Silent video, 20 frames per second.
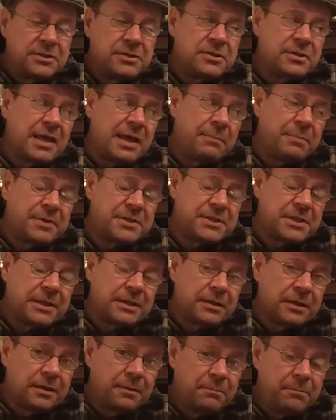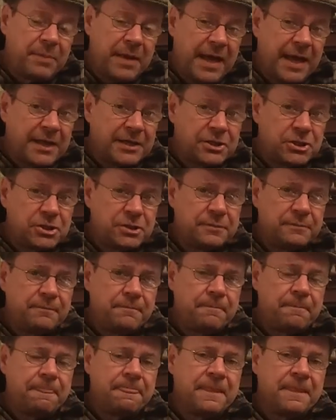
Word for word: to that particular batch.